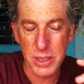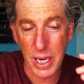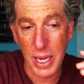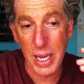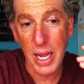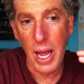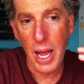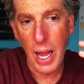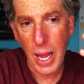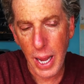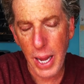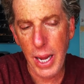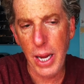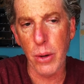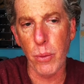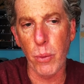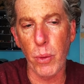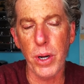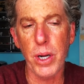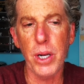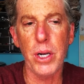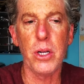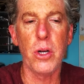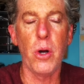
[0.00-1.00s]
say, hey,
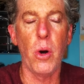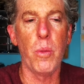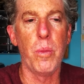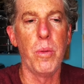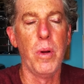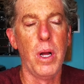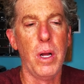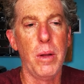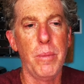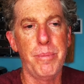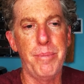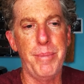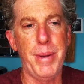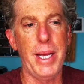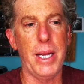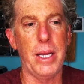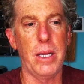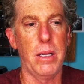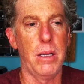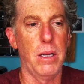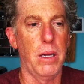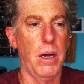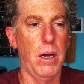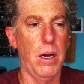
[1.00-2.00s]
we're gonna go
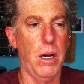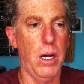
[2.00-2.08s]
pick